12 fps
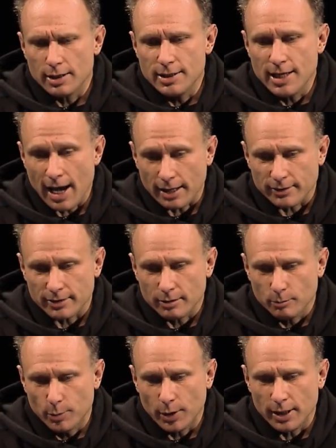yet.
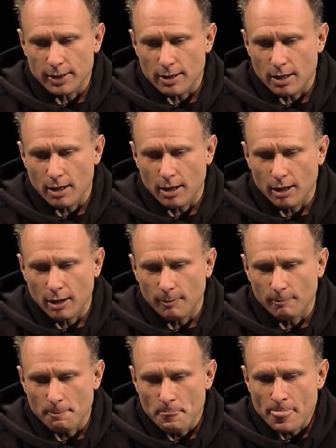But
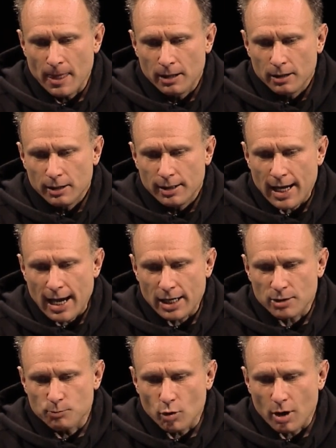um,
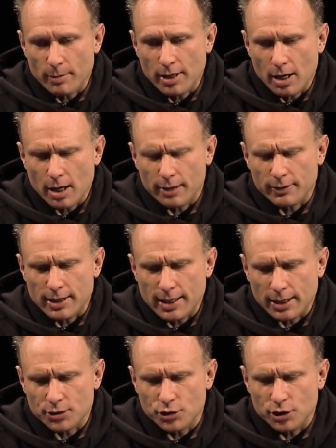brought me on the
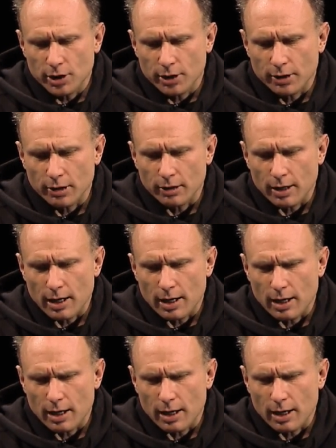next year.